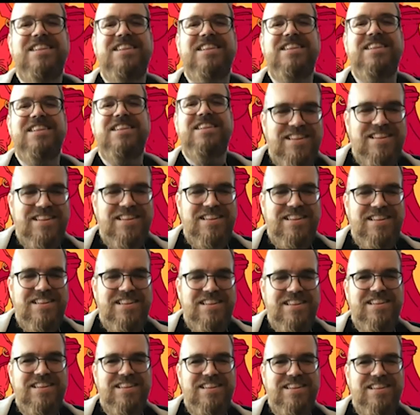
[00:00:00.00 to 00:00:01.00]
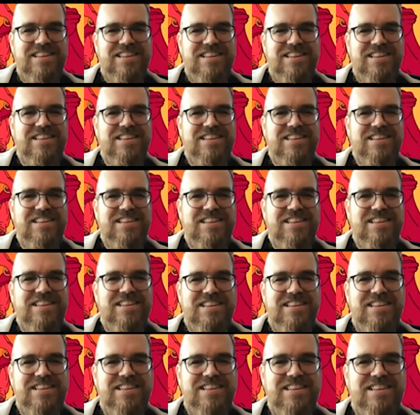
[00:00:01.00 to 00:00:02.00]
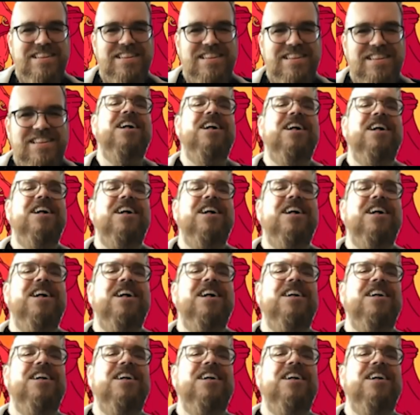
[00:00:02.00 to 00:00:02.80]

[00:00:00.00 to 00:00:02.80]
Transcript: No words are spoken by the person on screen.